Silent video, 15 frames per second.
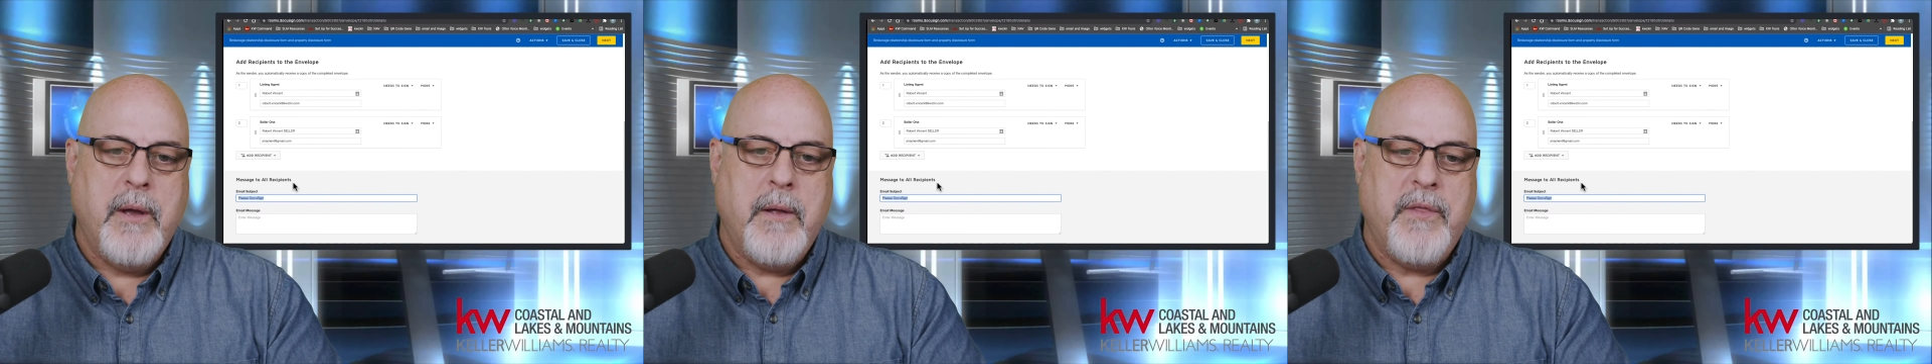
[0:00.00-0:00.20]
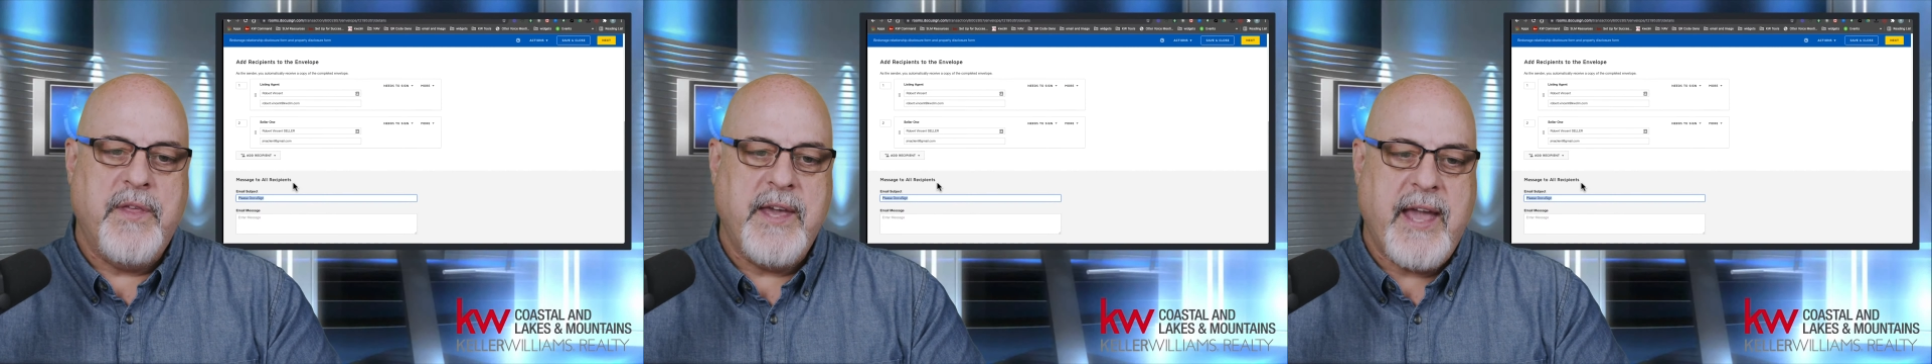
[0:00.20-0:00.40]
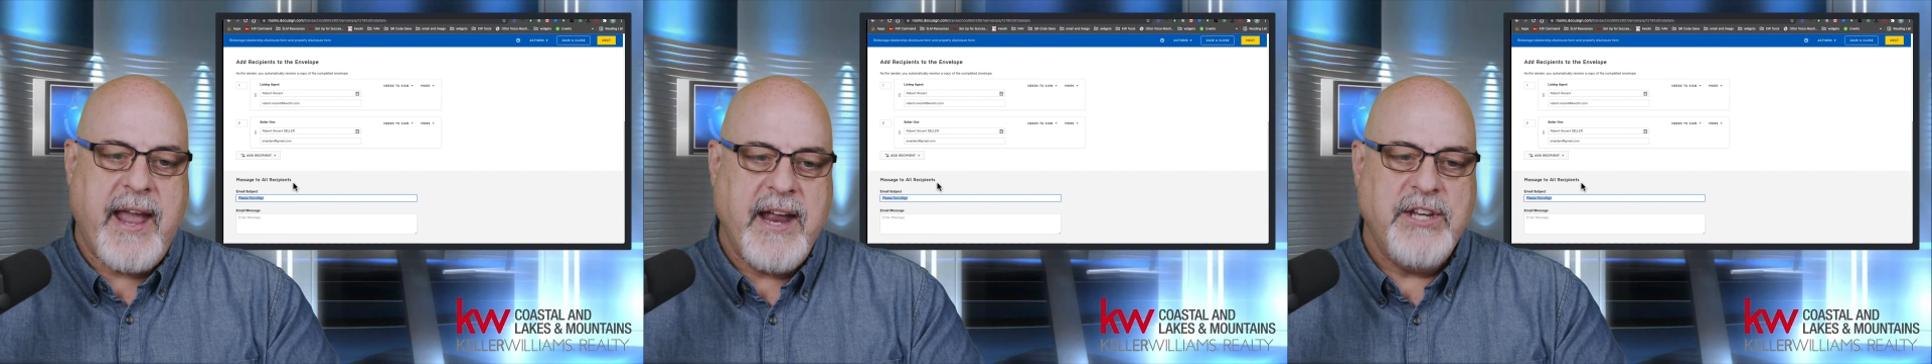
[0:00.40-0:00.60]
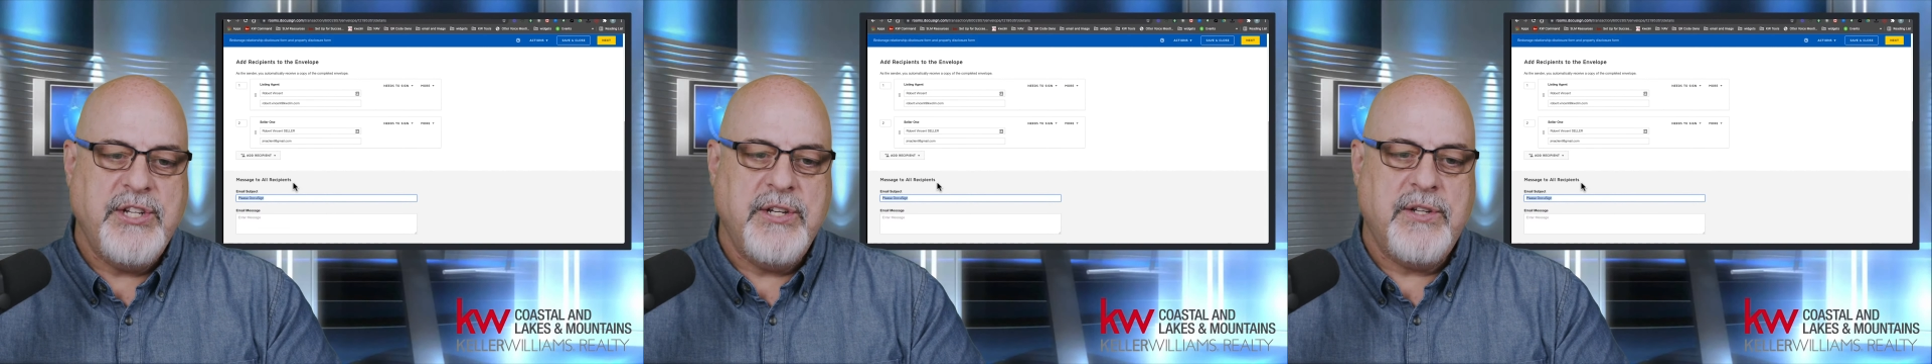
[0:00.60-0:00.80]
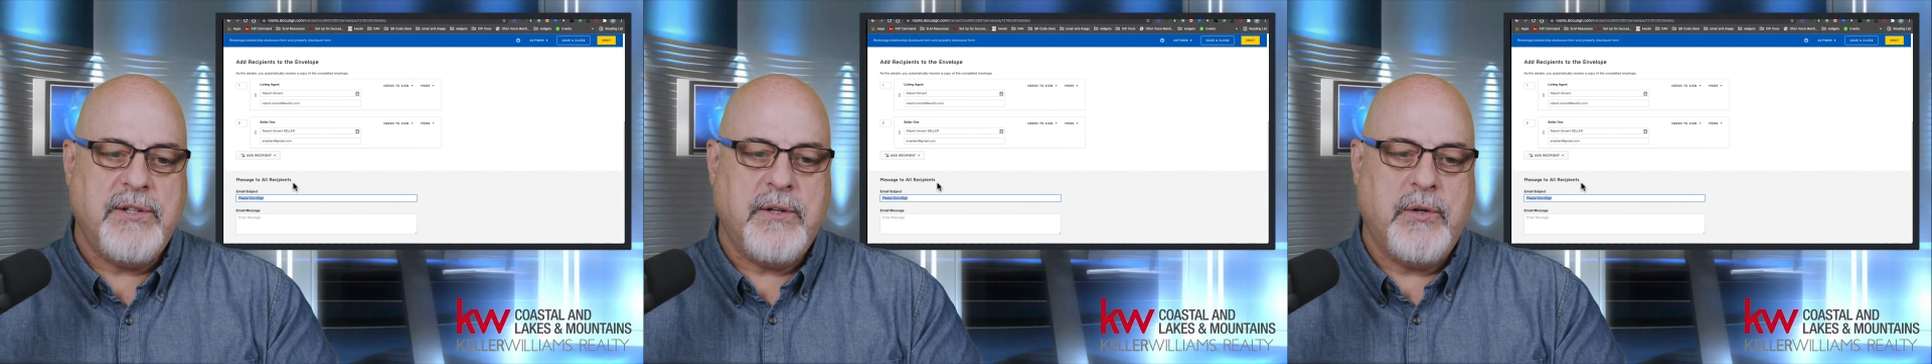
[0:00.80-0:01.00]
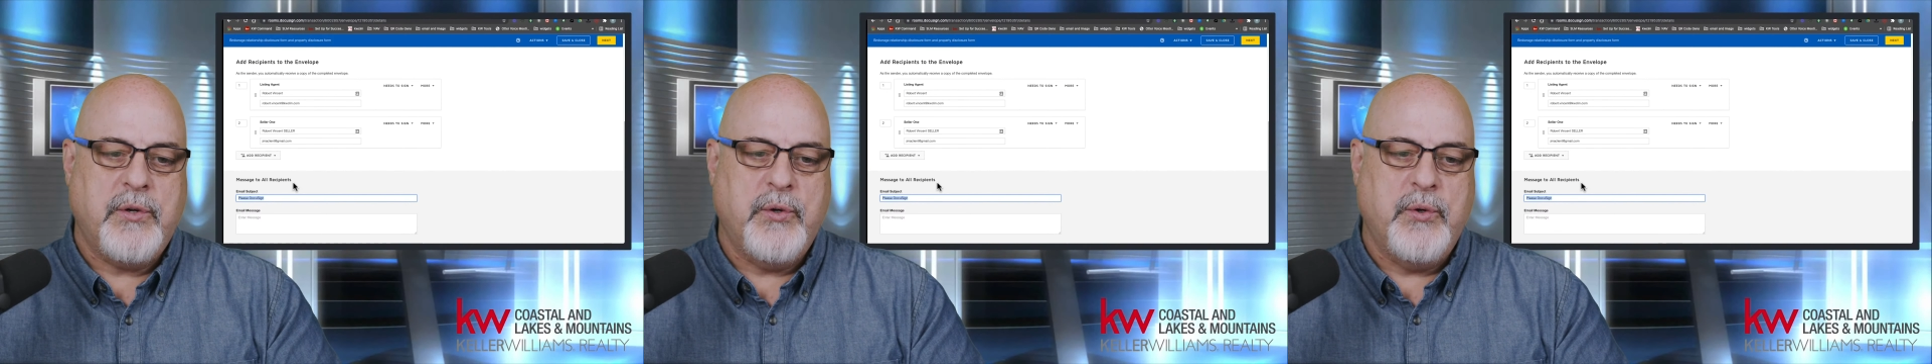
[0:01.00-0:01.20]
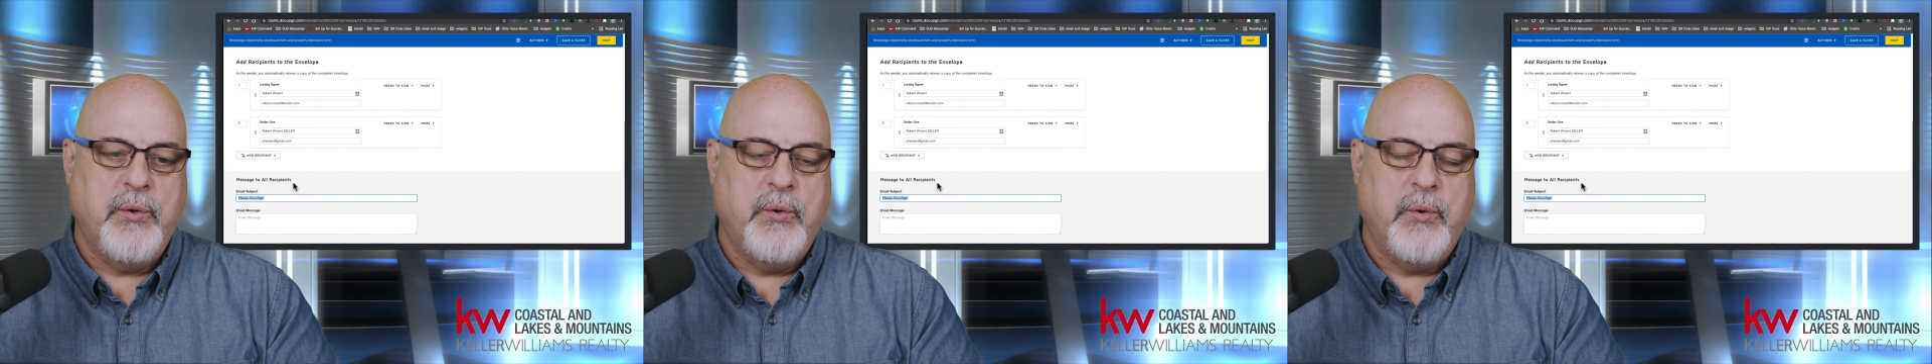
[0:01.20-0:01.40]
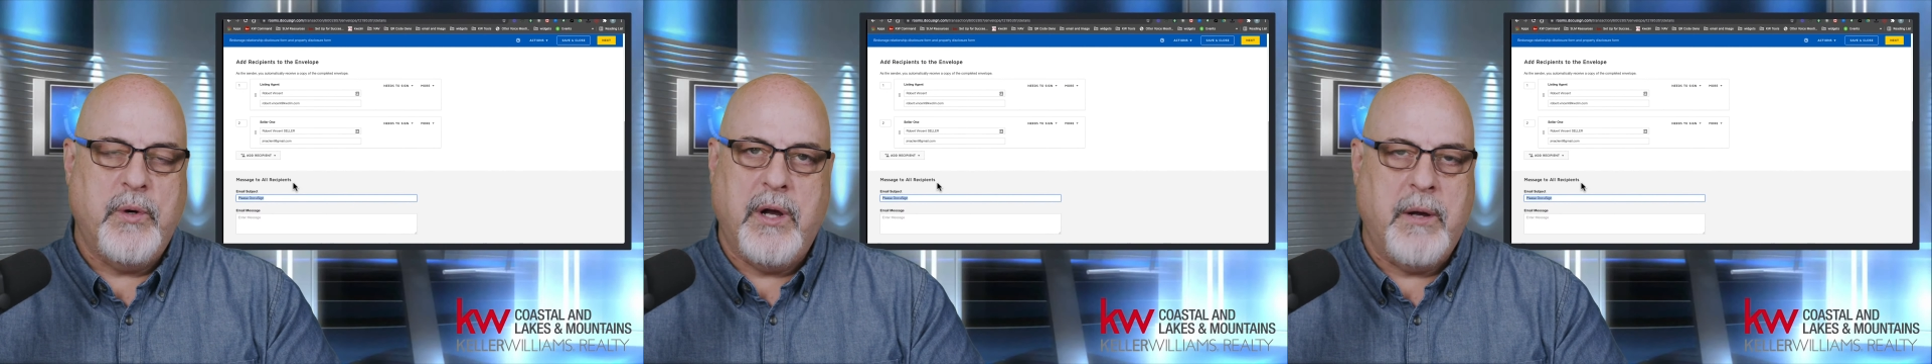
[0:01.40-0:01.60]
the agent
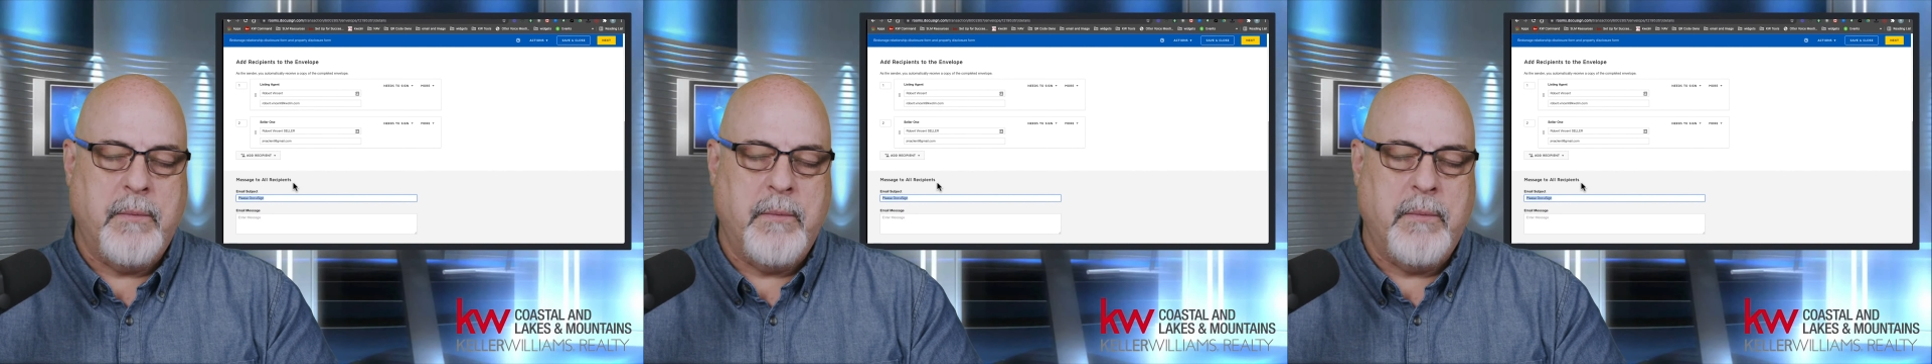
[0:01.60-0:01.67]
who